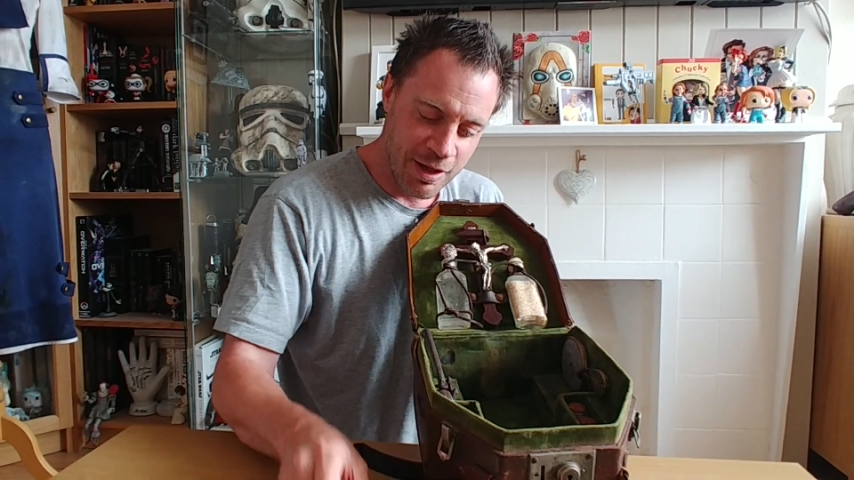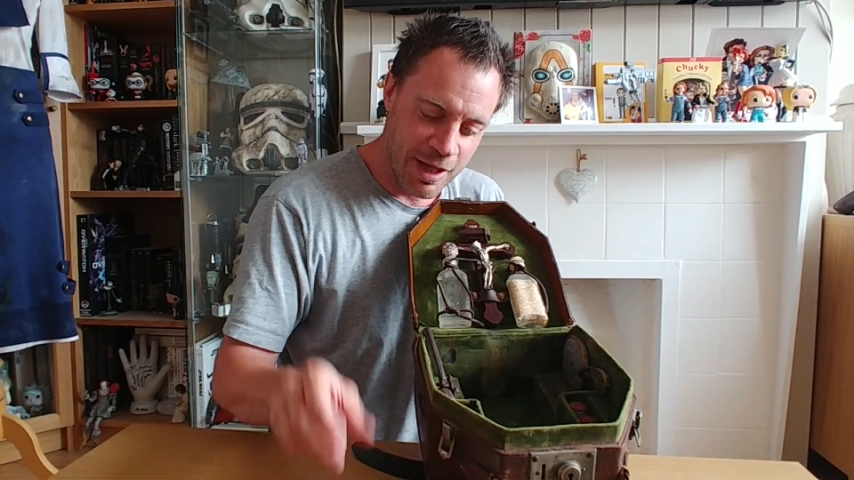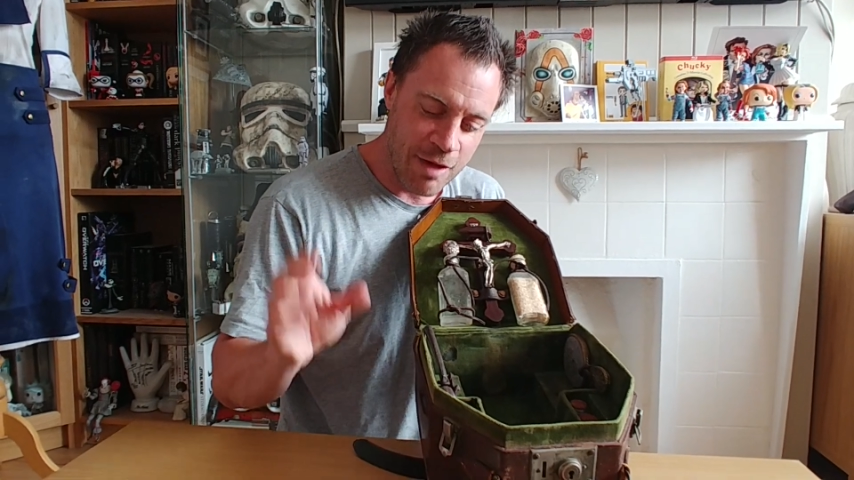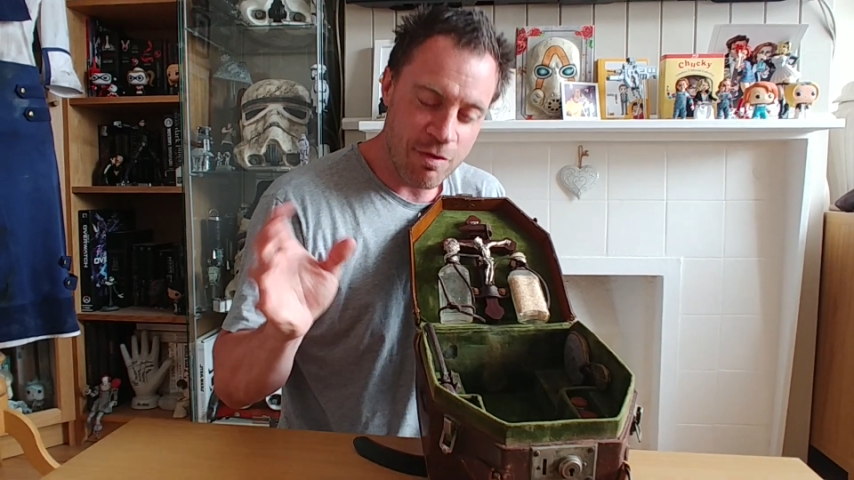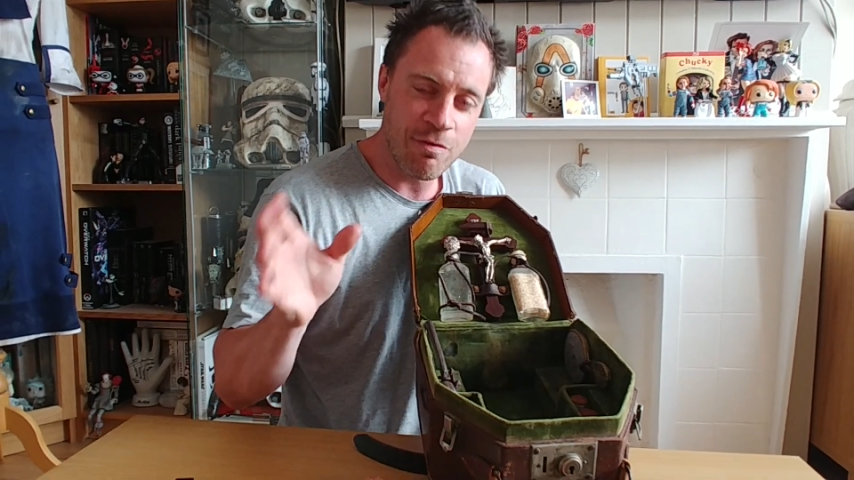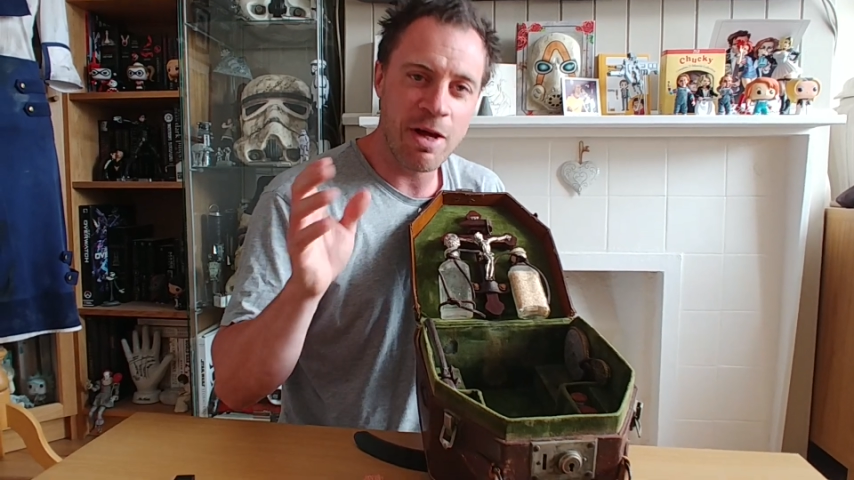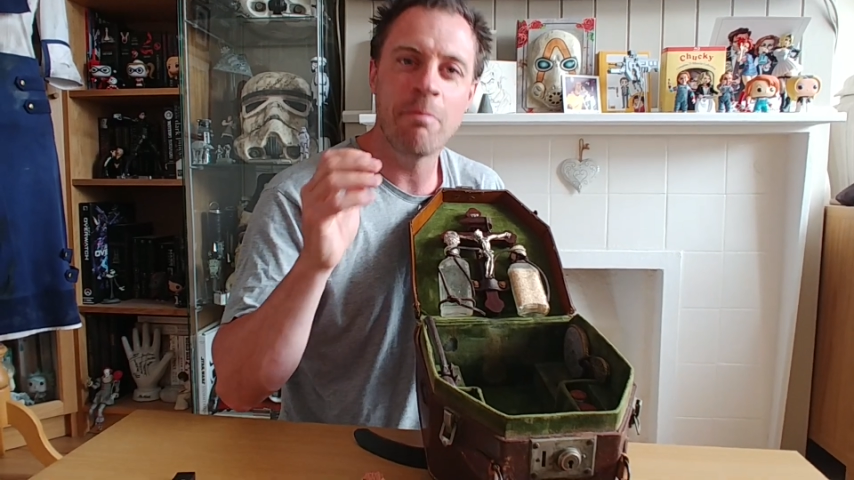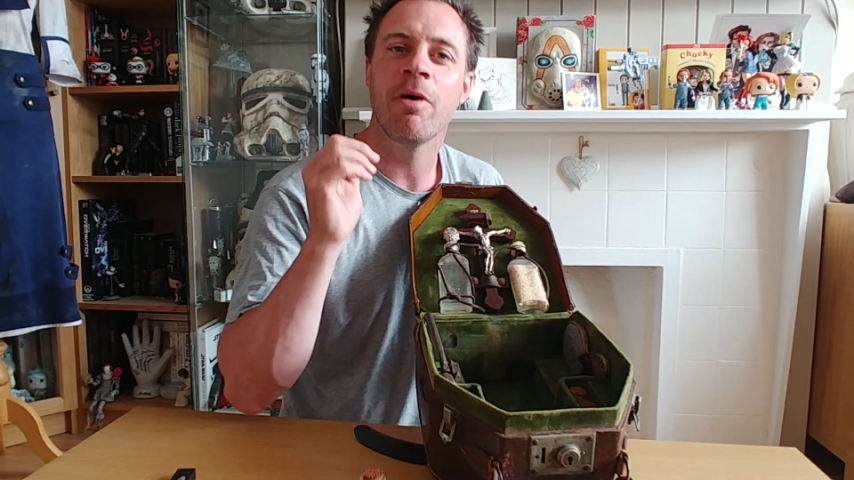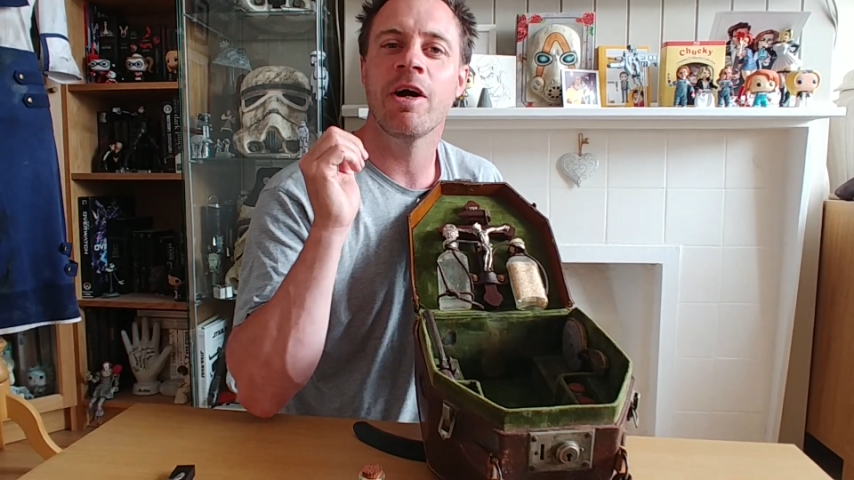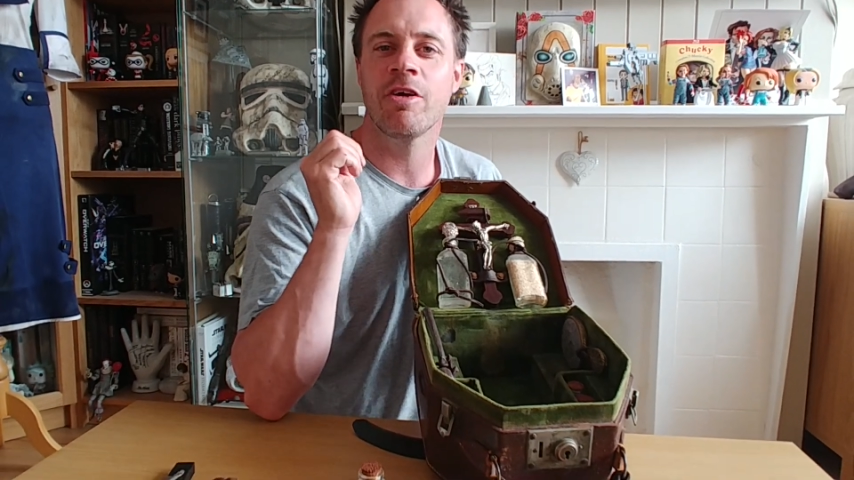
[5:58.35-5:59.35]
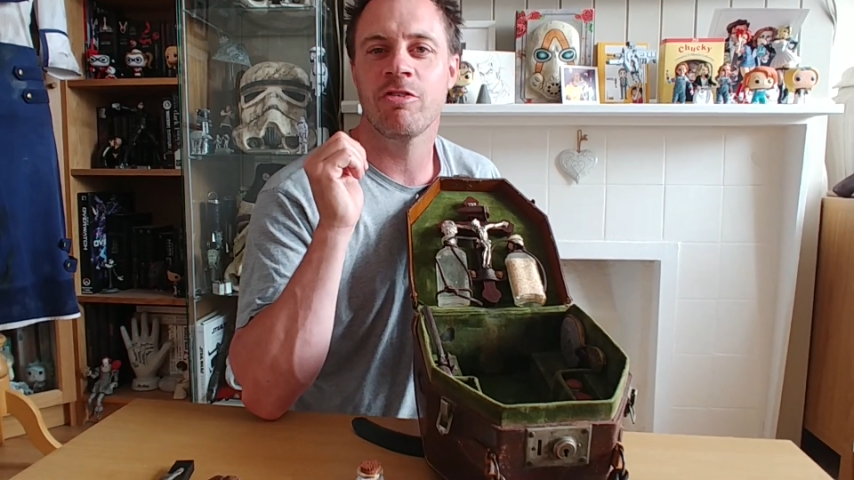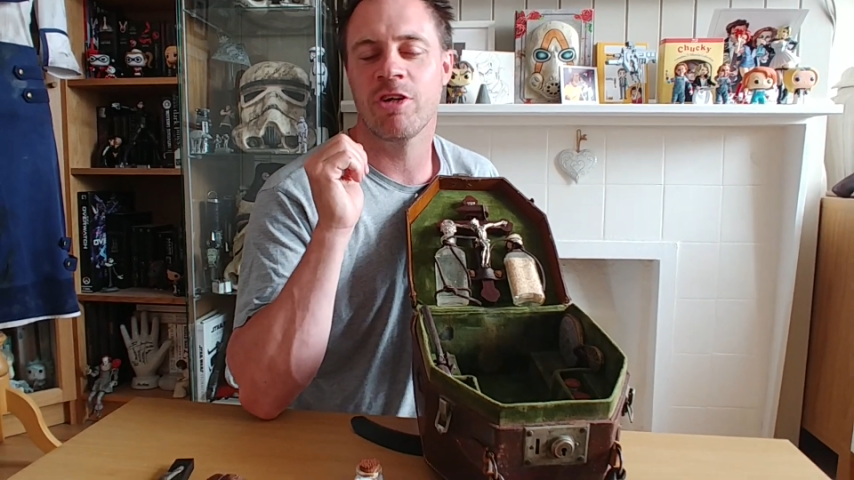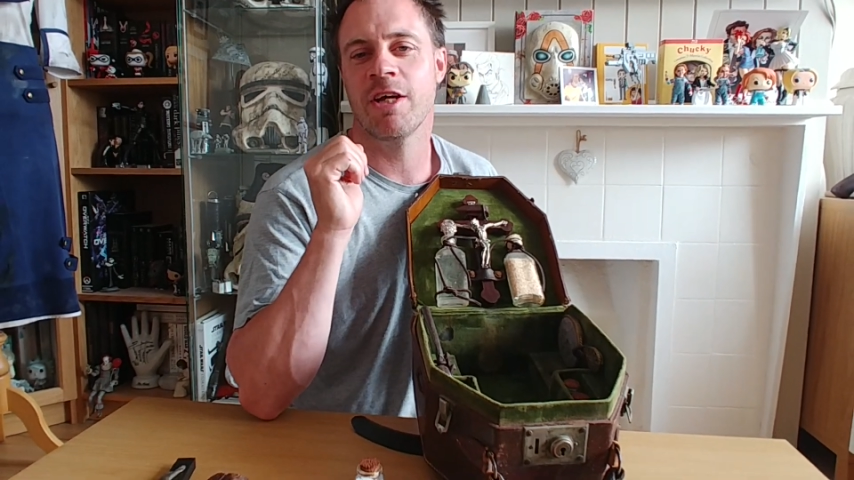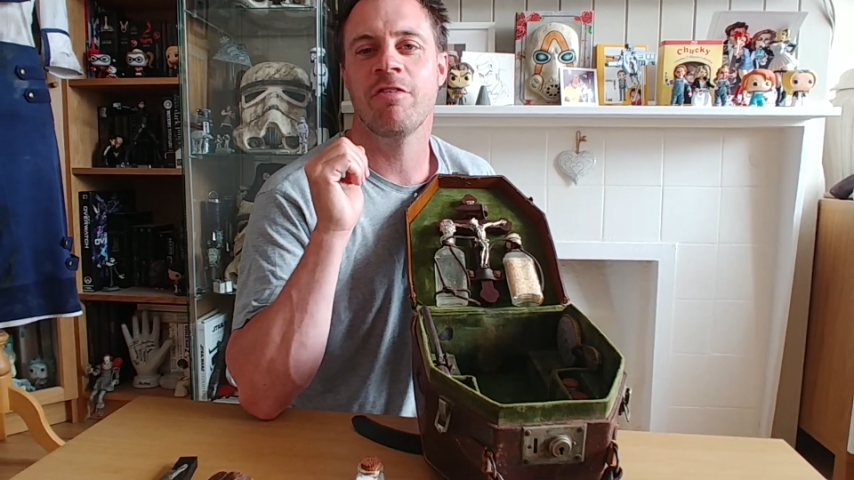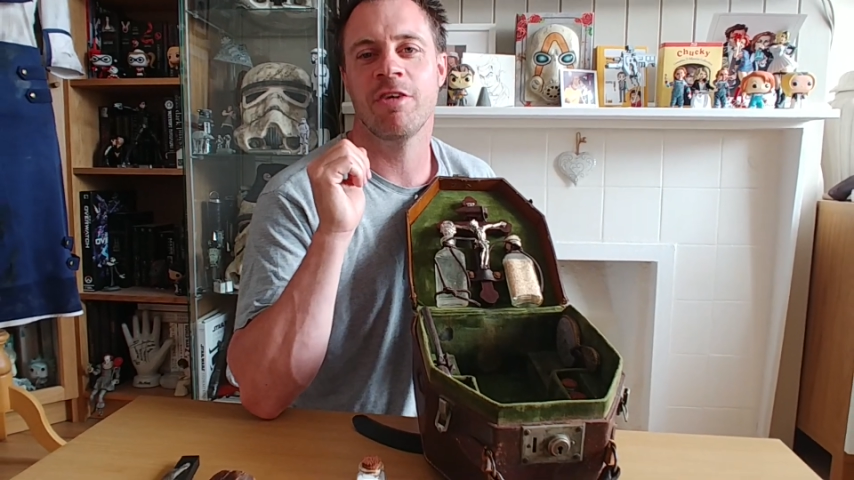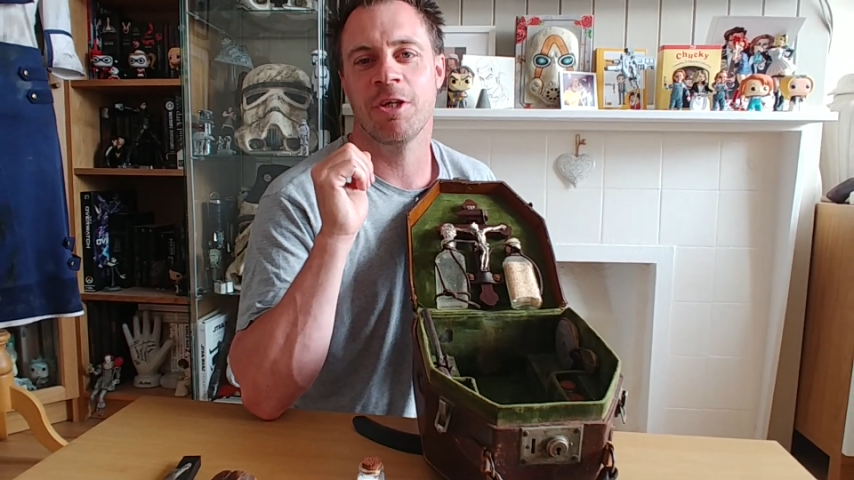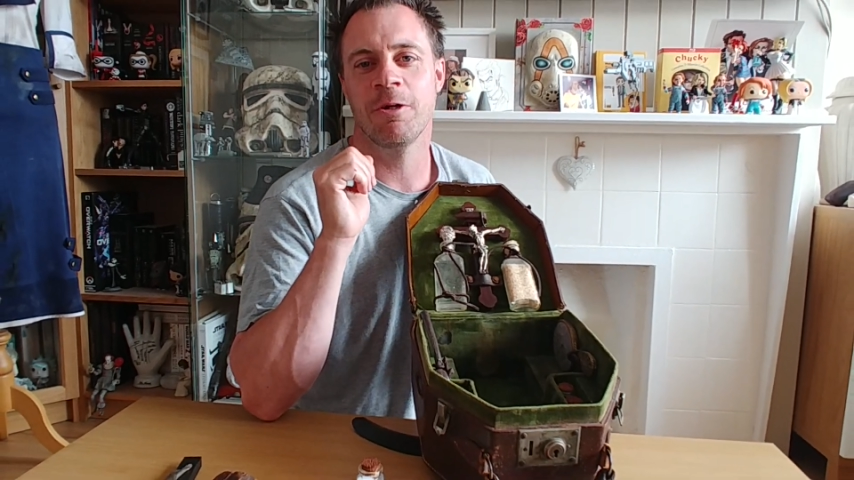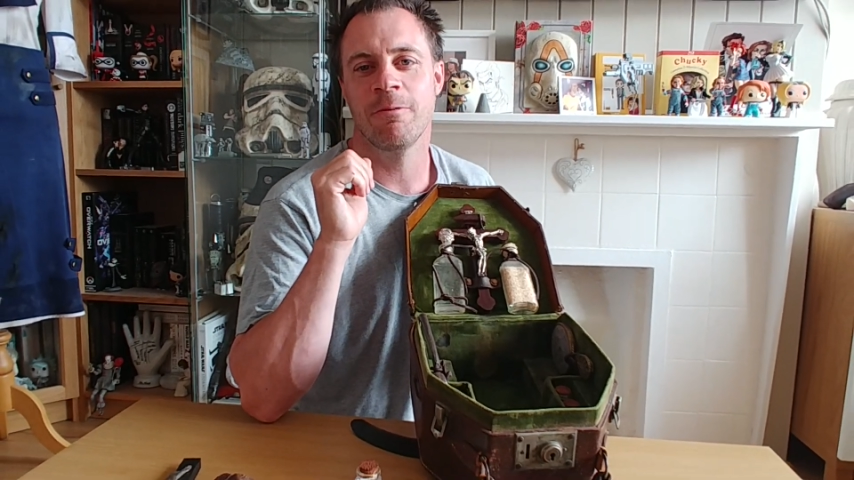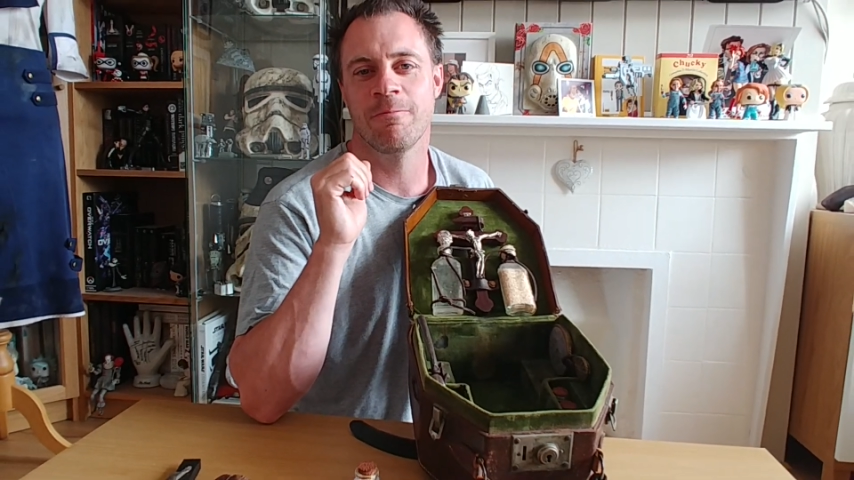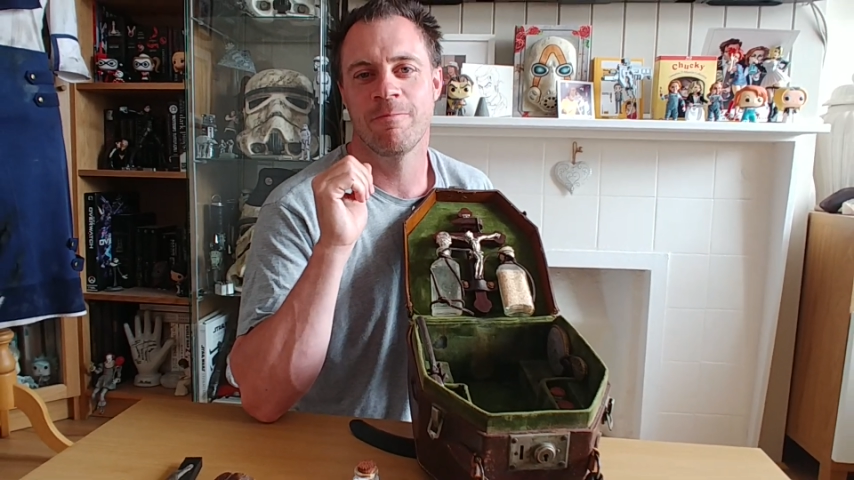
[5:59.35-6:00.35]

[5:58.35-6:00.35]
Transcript: if a vampire is chasing you,